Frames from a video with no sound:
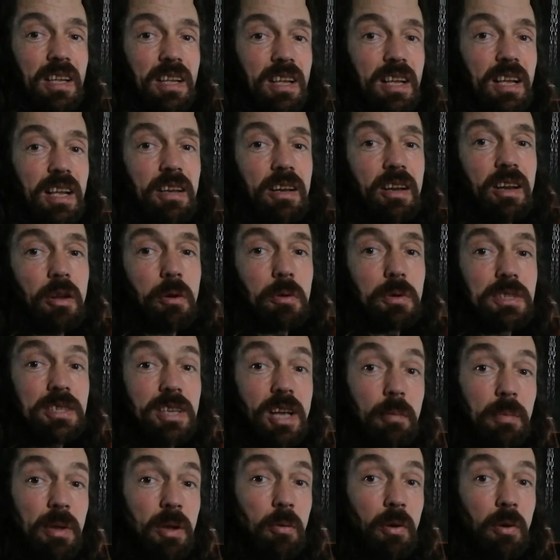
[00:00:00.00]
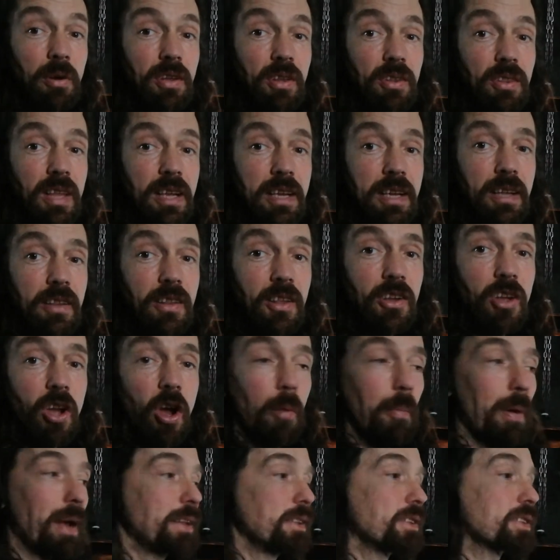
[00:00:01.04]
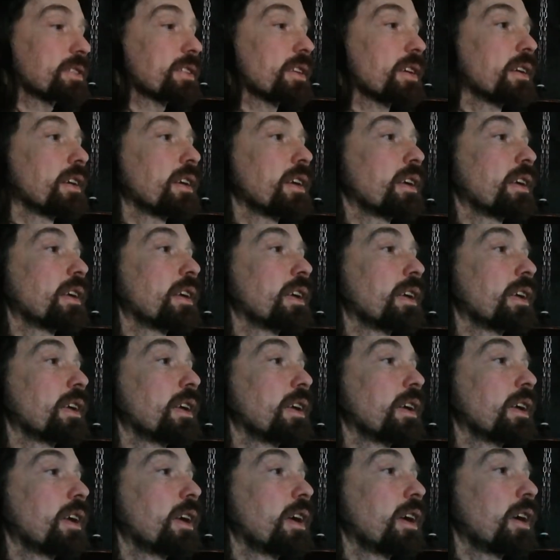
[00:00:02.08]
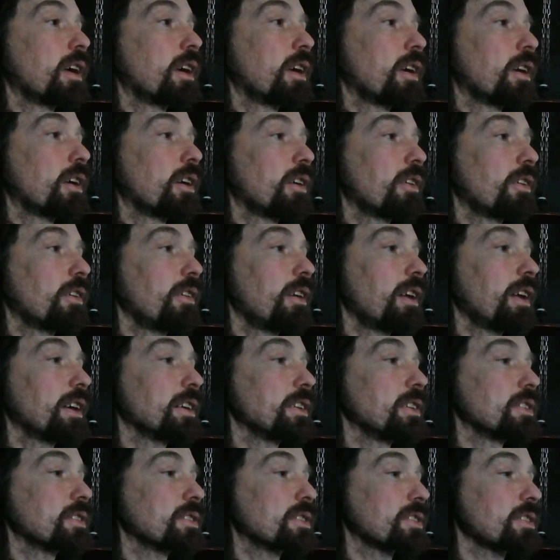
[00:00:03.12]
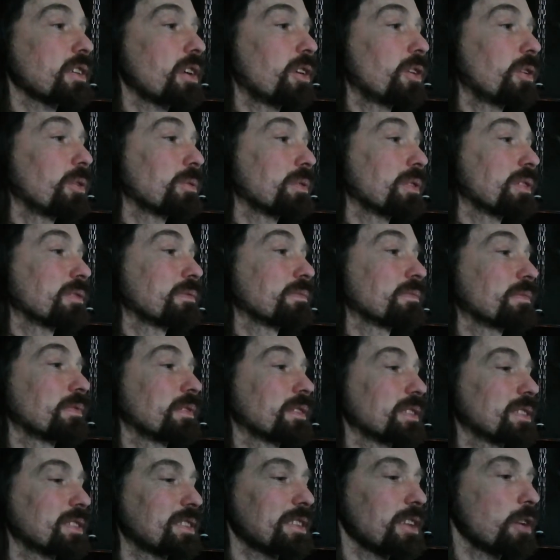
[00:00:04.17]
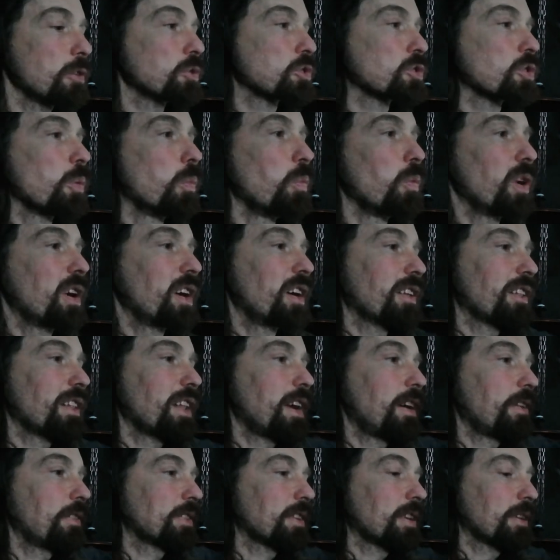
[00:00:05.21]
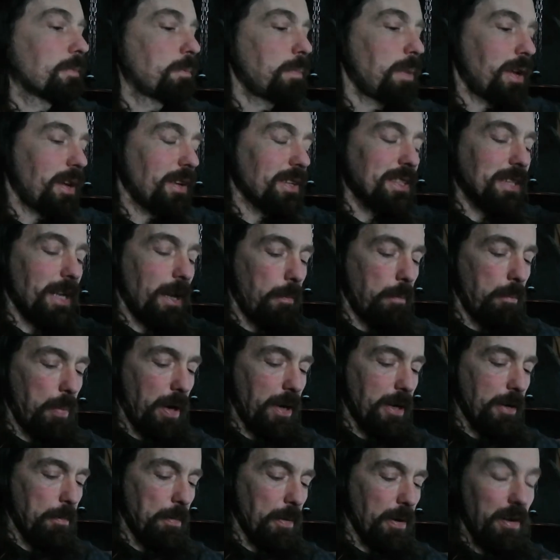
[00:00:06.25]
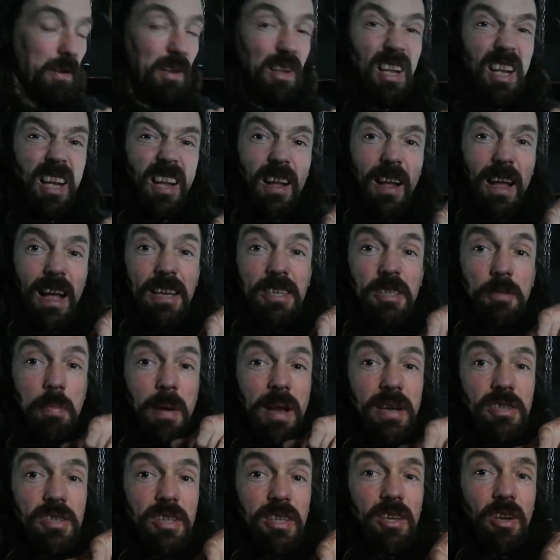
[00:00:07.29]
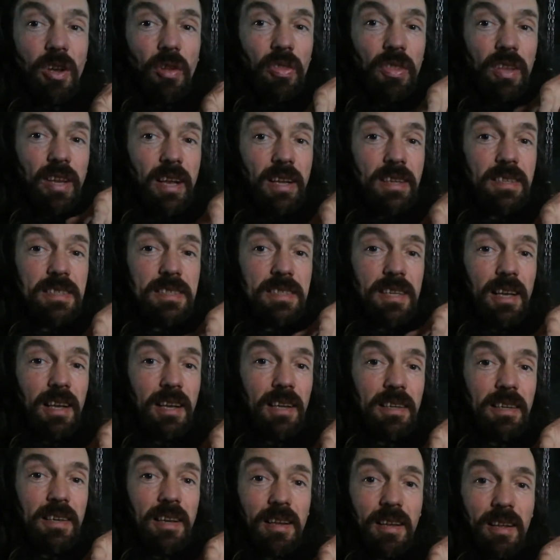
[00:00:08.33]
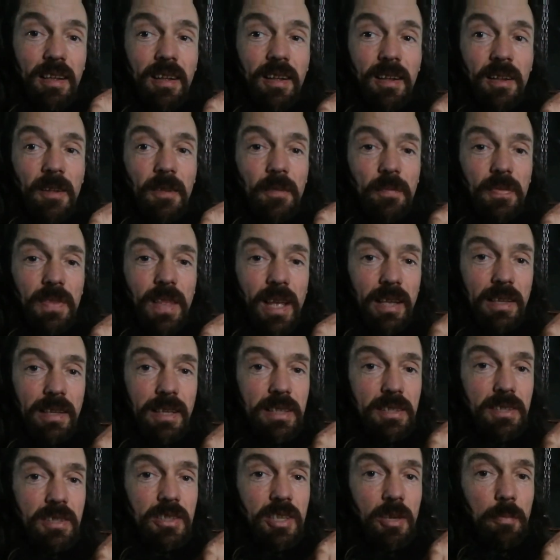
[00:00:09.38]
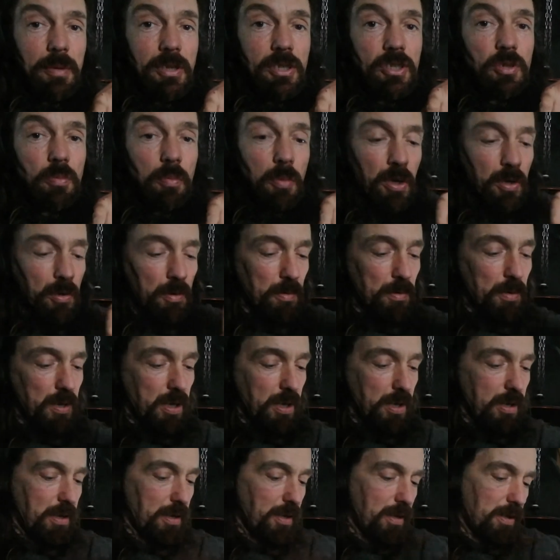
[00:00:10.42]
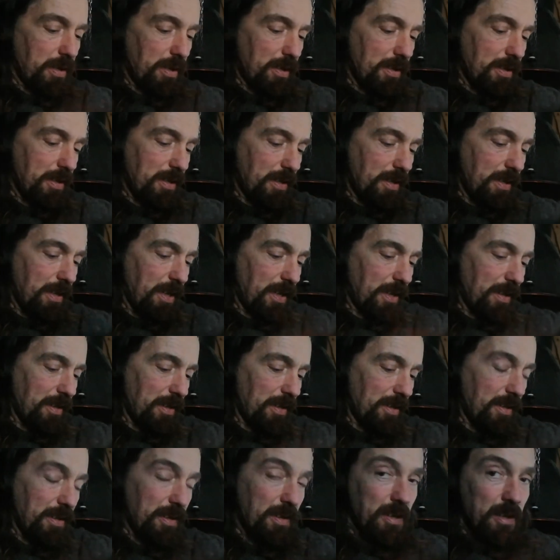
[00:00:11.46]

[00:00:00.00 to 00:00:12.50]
I don't know. Tell me what you think in the comments. Right, so, still some work left. Bit of sandpaper, especially on the inside. That needs to be smooth. And the